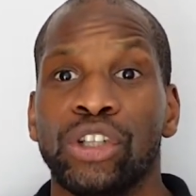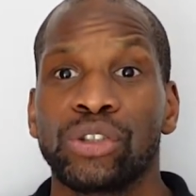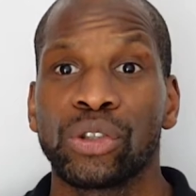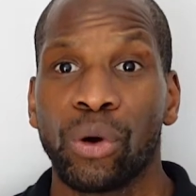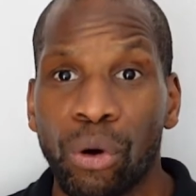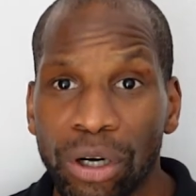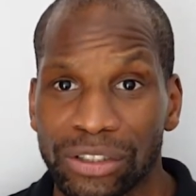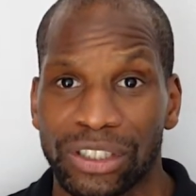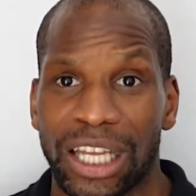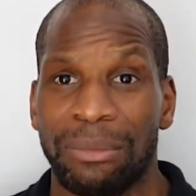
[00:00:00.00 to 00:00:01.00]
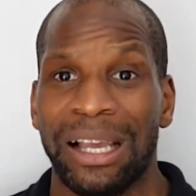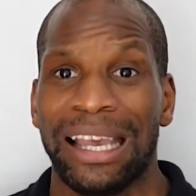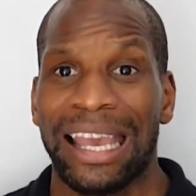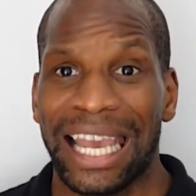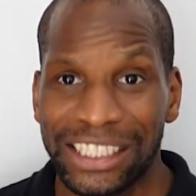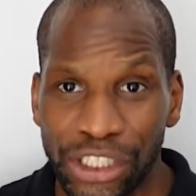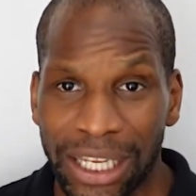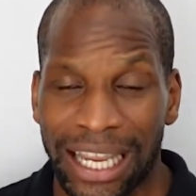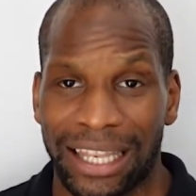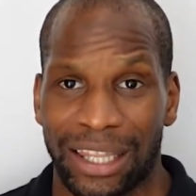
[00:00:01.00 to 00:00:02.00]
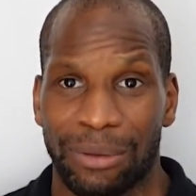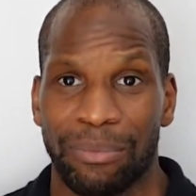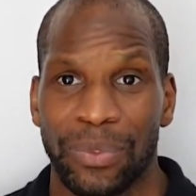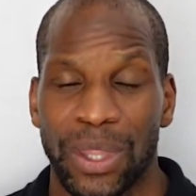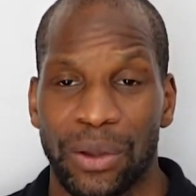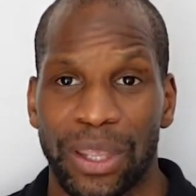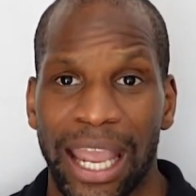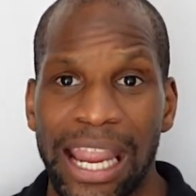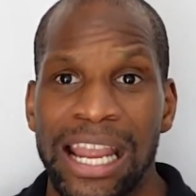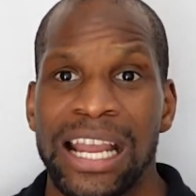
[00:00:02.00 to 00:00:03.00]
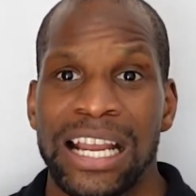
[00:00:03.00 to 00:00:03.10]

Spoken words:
Talk to them, educate them, okay?